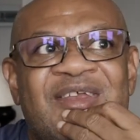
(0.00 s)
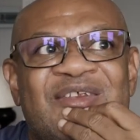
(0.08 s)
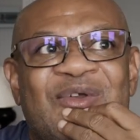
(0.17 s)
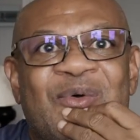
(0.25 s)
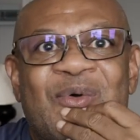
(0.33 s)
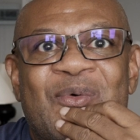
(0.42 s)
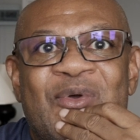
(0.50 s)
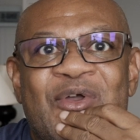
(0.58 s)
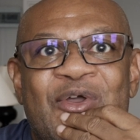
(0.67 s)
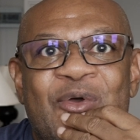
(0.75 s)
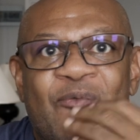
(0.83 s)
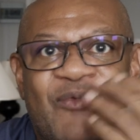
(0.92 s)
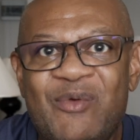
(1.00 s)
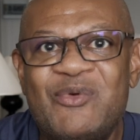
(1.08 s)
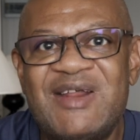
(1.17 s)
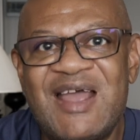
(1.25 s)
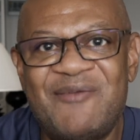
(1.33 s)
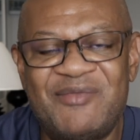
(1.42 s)
So we
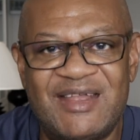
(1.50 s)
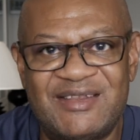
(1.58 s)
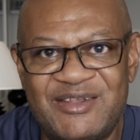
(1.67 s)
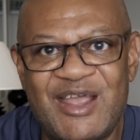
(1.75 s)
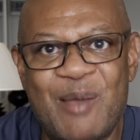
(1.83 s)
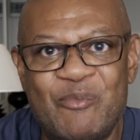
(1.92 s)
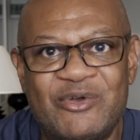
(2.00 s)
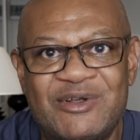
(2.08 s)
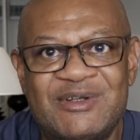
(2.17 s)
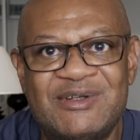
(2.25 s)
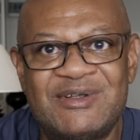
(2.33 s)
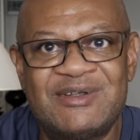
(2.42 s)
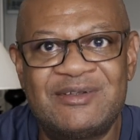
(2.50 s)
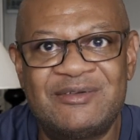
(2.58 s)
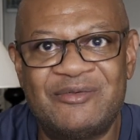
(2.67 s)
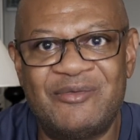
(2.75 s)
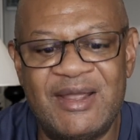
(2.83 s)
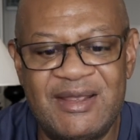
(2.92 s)
would have that camera,
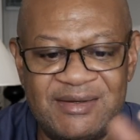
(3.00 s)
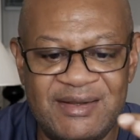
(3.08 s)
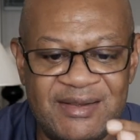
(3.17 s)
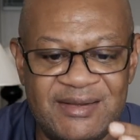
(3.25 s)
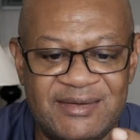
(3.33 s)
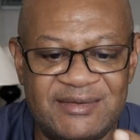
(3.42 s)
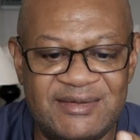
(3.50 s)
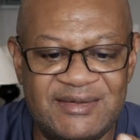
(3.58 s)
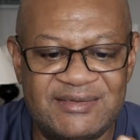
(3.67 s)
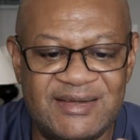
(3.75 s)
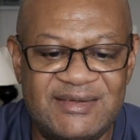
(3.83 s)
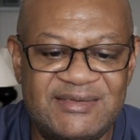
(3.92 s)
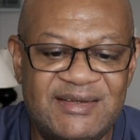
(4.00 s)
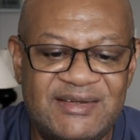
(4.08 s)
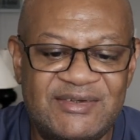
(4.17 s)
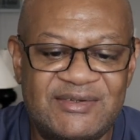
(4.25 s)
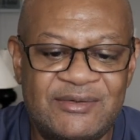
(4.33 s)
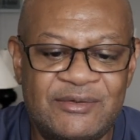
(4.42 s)
right? The
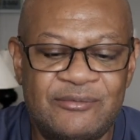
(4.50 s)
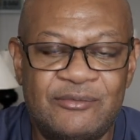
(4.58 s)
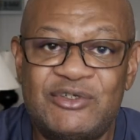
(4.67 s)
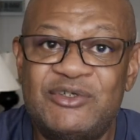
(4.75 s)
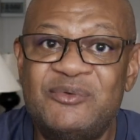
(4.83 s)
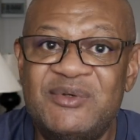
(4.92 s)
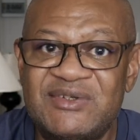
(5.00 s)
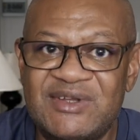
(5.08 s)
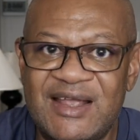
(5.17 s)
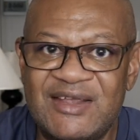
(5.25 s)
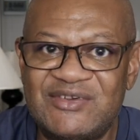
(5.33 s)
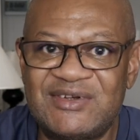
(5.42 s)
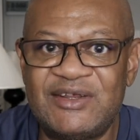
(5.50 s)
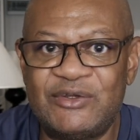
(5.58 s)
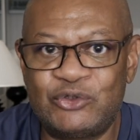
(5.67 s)
Z6 II is actually